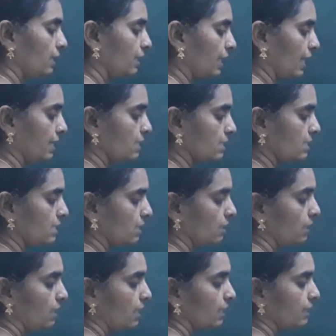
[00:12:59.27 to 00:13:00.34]
Grains.
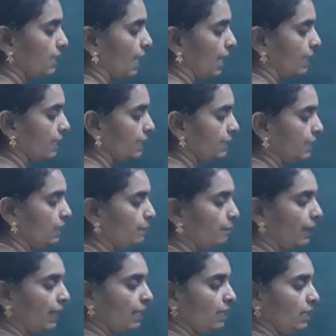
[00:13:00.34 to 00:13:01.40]
They are eaten
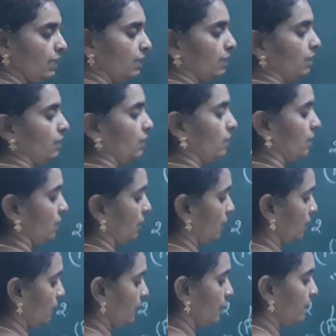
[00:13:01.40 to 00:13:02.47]
by,
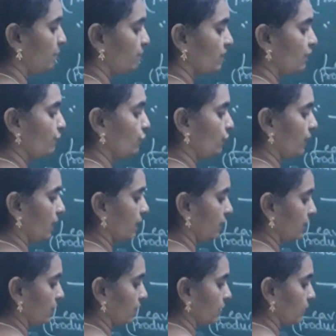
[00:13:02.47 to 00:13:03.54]
if you take